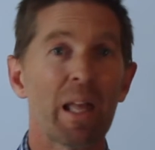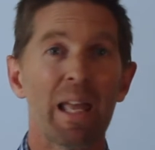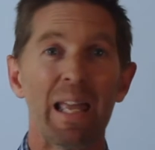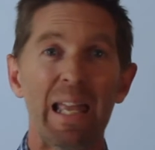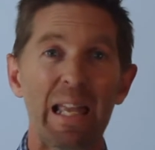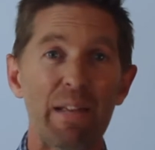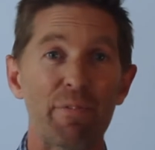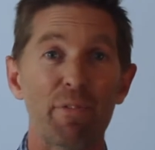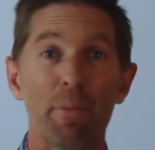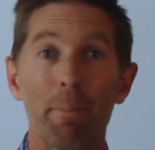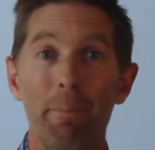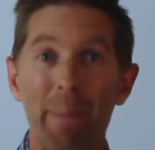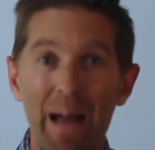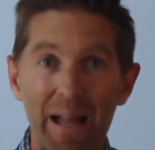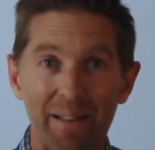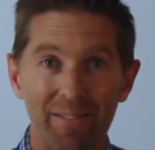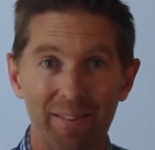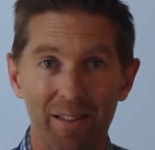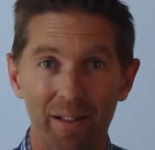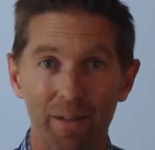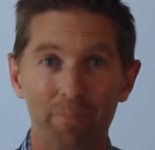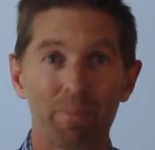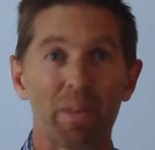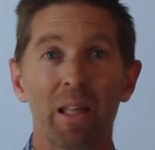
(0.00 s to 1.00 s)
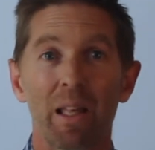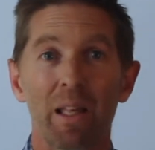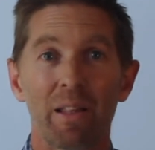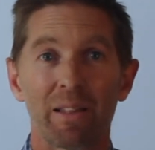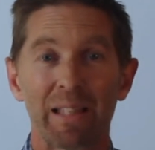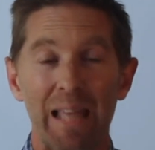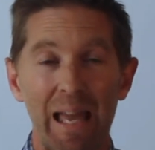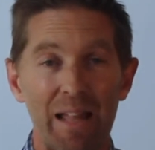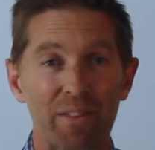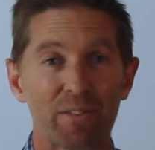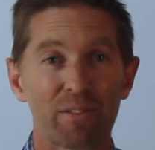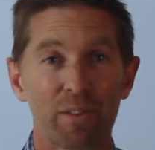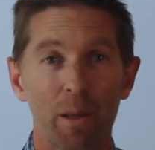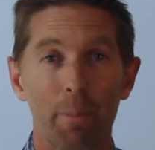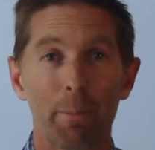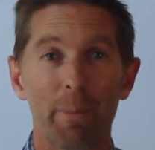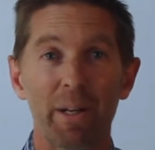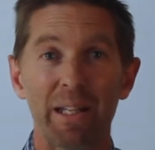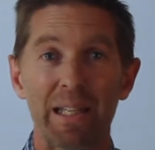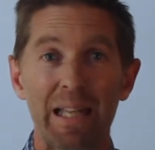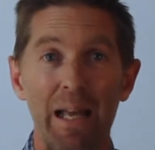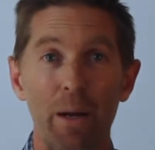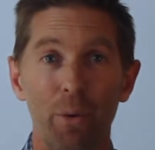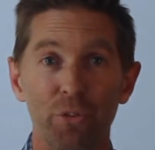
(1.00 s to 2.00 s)
Even better, get
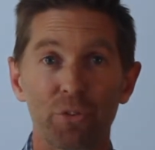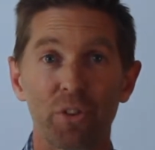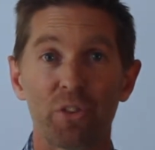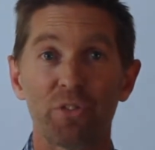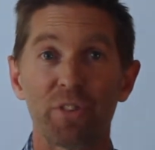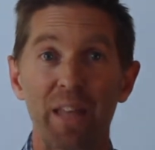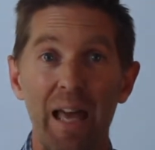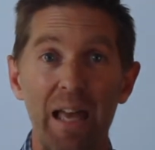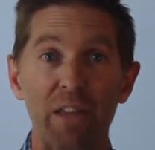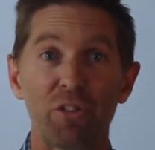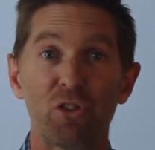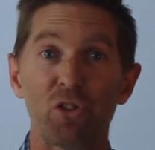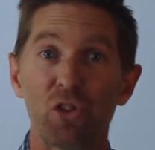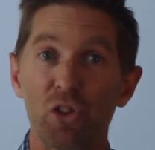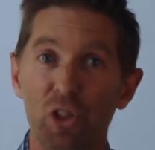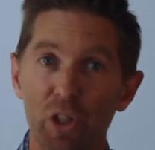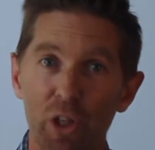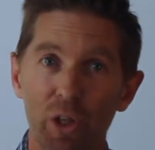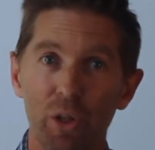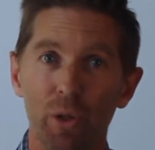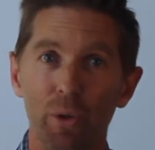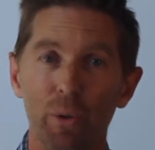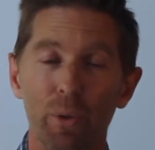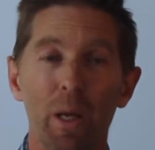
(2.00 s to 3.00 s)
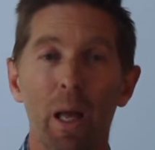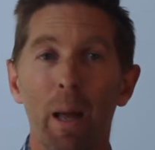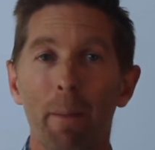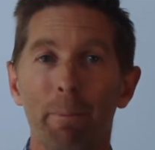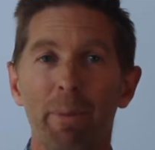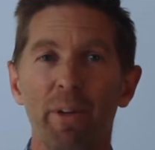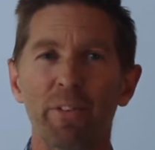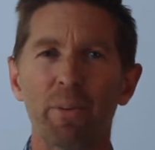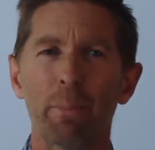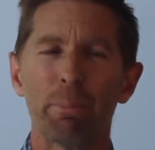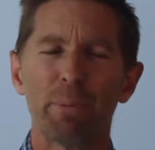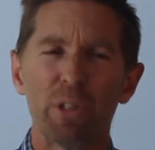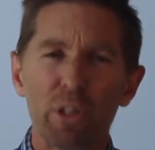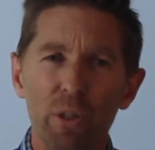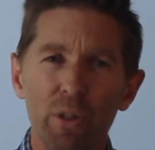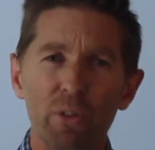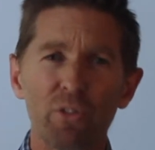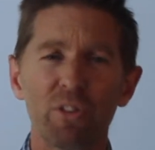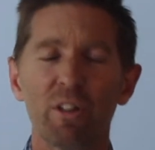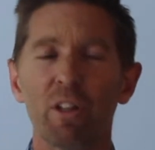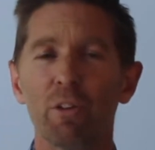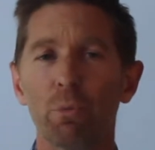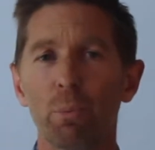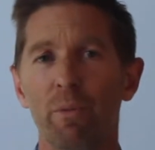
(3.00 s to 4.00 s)
somebody else to test you. But the
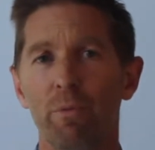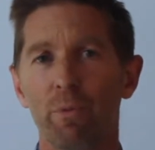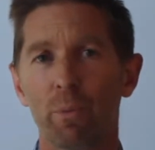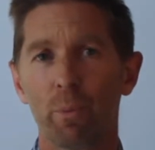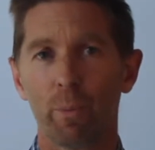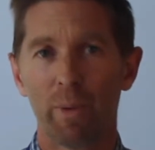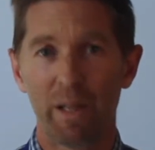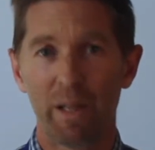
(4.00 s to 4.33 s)
beauty is with